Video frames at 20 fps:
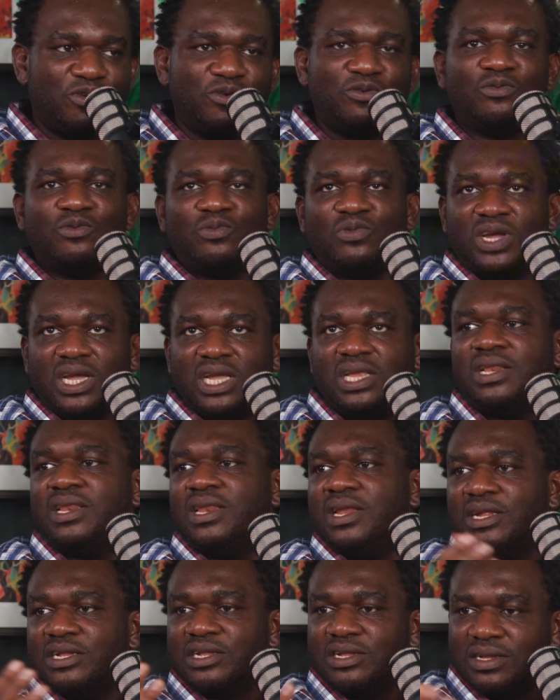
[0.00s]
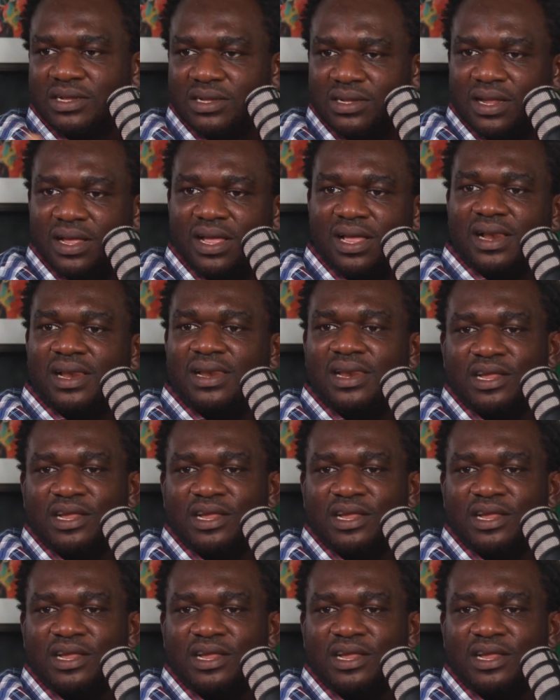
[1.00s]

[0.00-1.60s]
So wait, let's